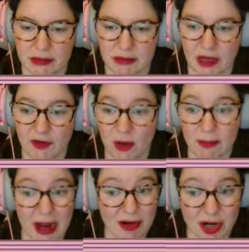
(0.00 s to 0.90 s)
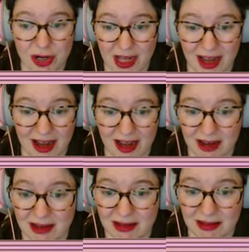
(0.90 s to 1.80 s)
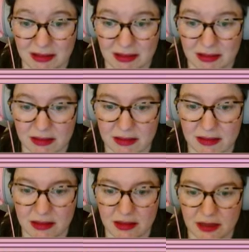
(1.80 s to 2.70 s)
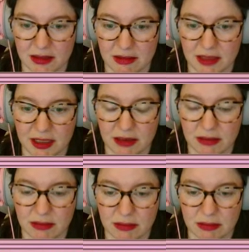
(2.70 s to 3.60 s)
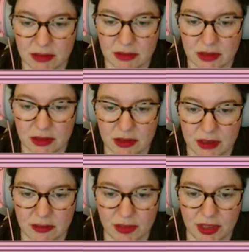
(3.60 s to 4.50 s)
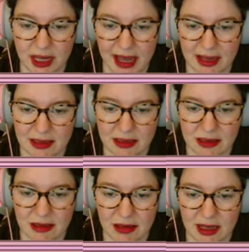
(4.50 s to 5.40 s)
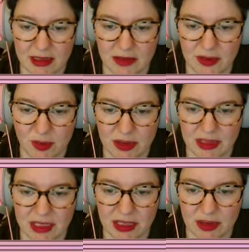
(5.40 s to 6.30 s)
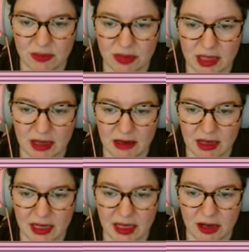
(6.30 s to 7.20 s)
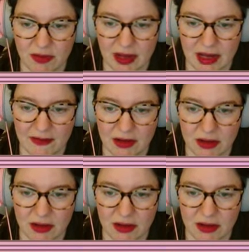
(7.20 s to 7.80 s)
I've got Mario Kart, you know, but yeah, ask if you want to see something. I'll let you know if I have it or